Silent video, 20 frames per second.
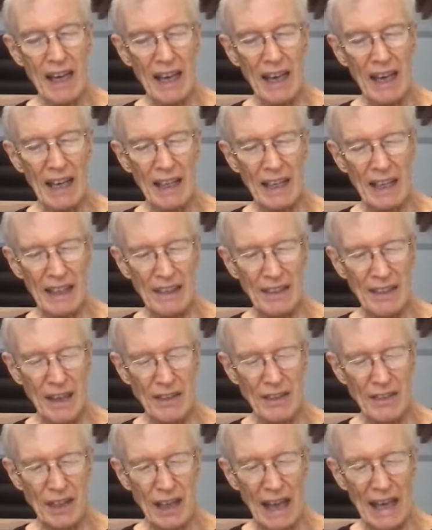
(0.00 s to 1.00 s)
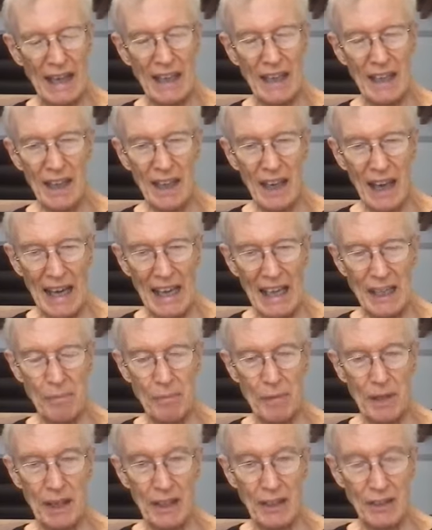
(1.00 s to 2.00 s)
And it's, it's like an mm-hmm.
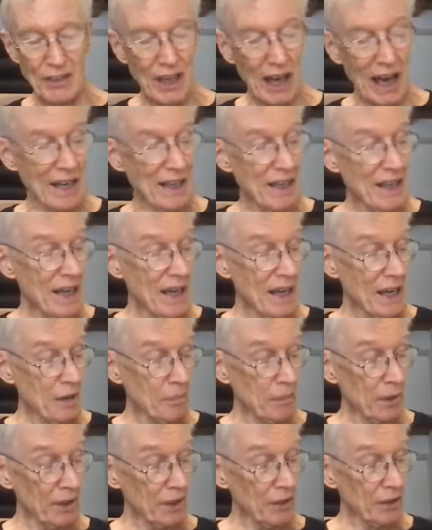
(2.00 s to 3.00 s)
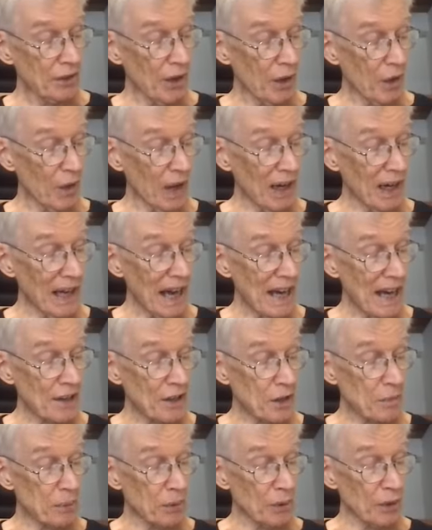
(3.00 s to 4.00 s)
enlightenment inside. But, you know, a lot
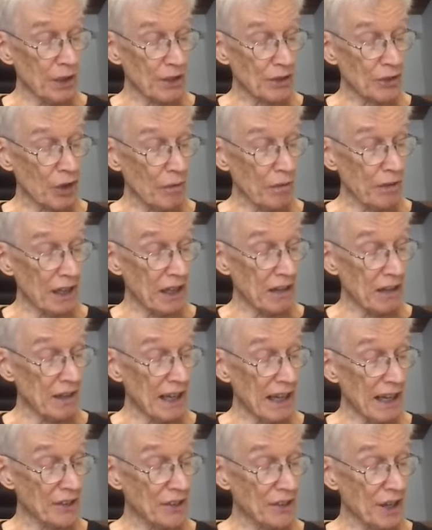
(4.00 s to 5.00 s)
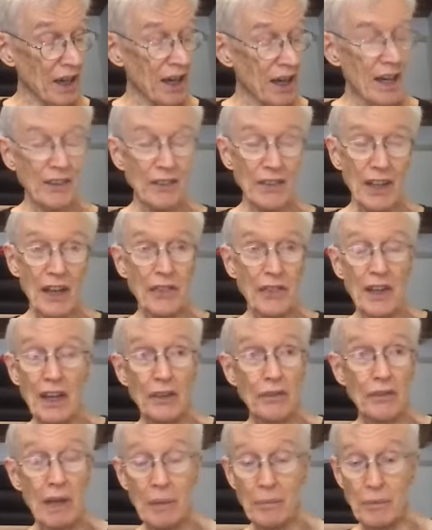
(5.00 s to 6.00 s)
of the Buddhists over here in Asia, they
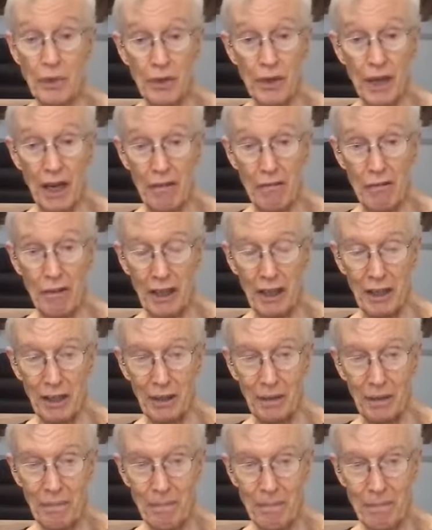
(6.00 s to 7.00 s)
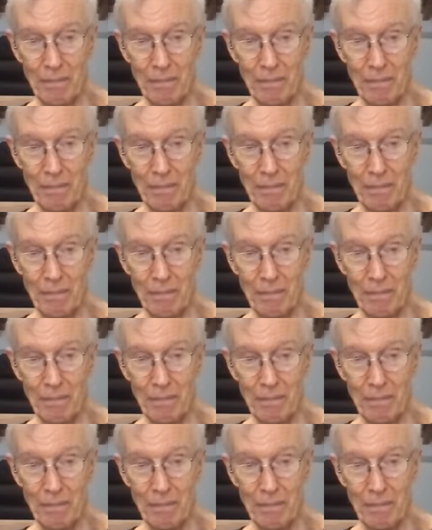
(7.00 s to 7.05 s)
think dreams are not real.